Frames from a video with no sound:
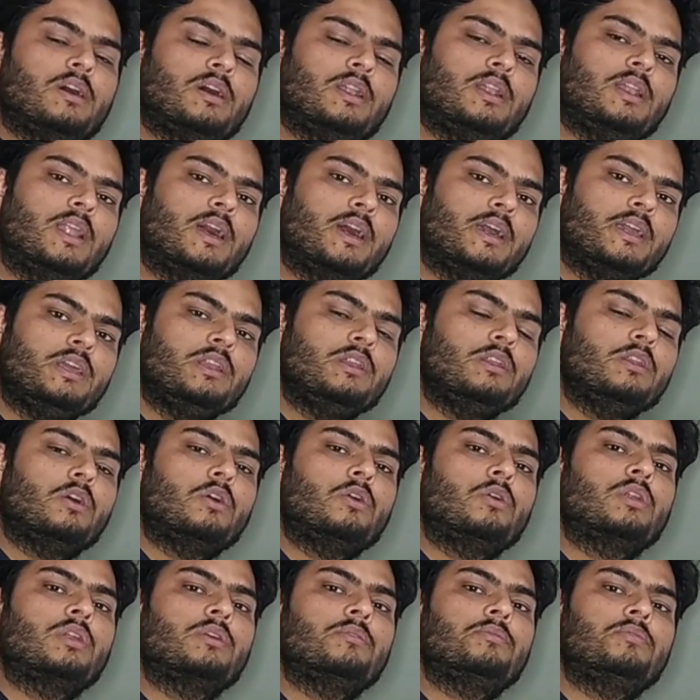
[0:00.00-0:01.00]
a line
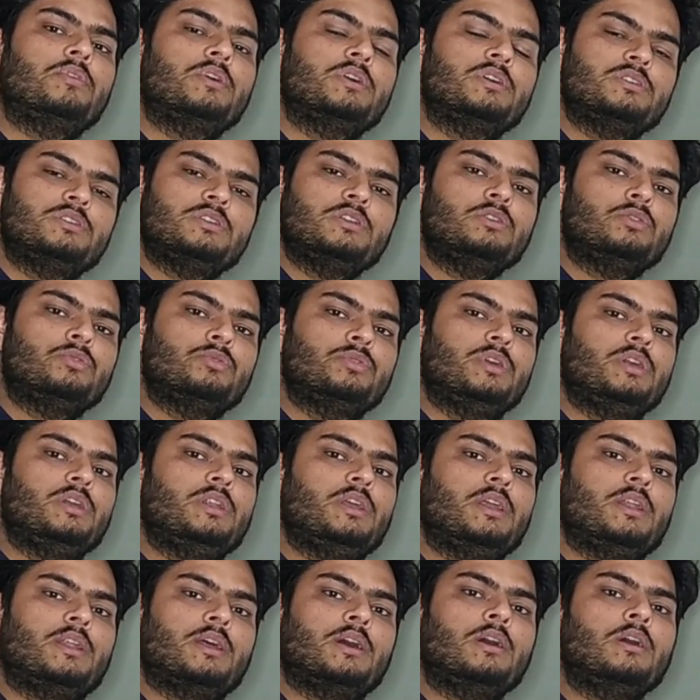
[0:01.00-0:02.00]
or a function to the
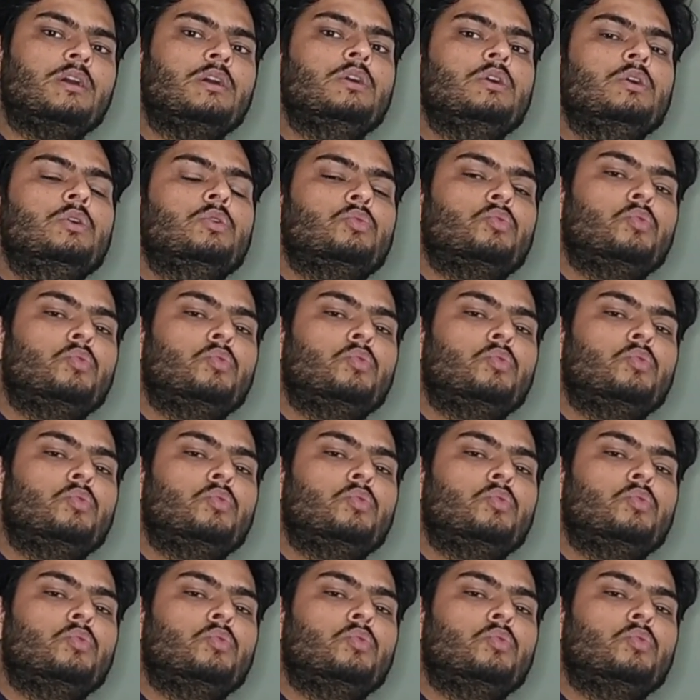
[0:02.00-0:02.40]
data